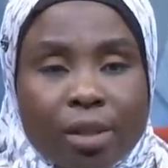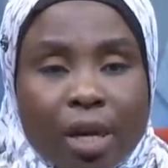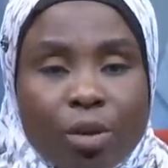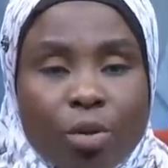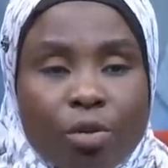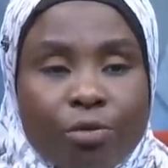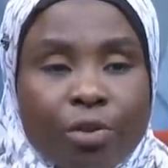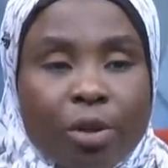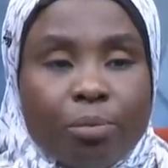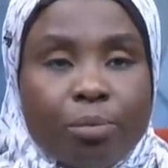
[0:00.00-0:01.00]
Can you
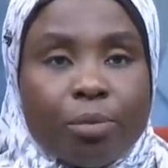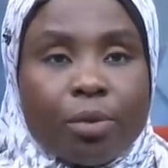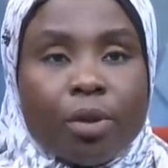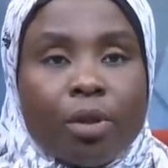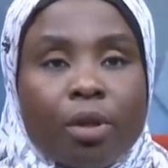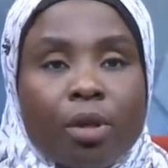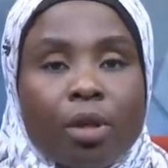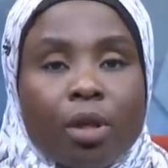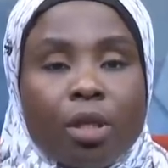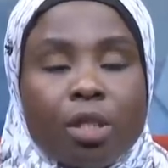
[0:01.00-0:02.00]
confirm
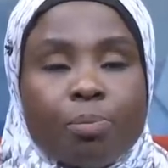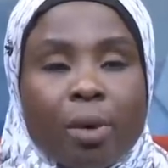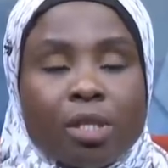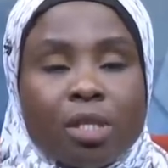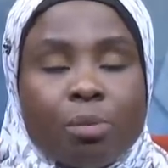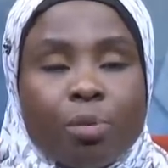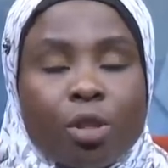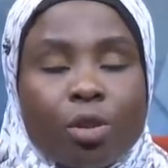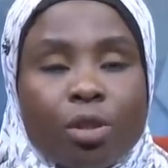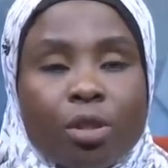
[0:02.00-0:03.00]
his
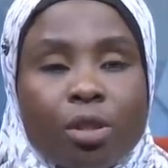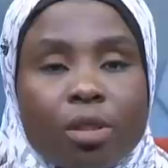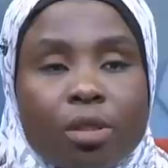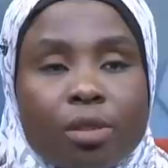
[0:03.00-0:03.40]
participation in this?